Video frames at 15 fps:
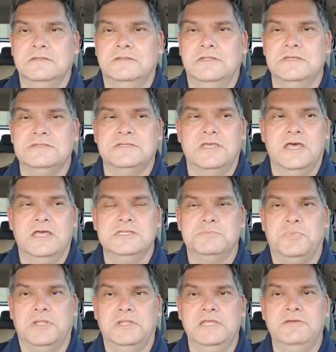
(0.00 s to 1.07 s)
This guy's
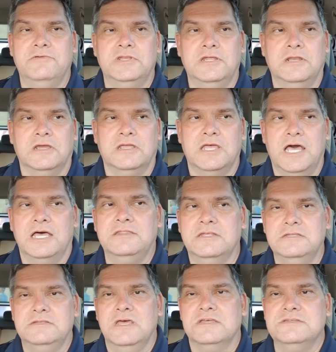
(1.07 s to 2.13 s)
believing in a God
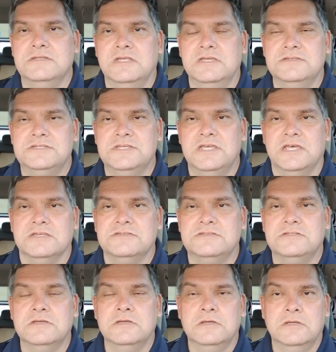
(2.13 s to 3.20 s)
that doesn't
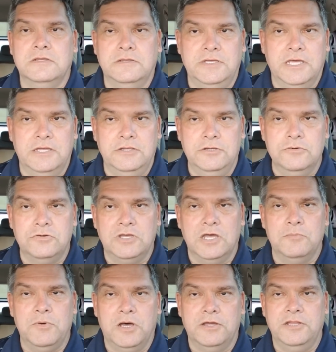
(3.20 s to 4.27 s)
exist, yet you
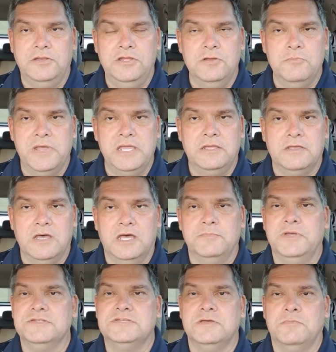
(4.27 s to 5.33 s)
come on and you make
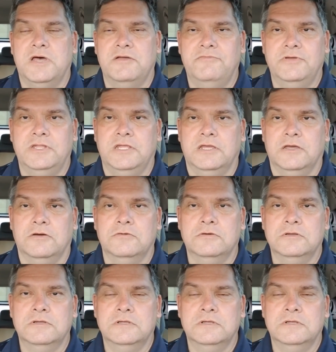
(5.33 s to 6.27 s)
comments on my video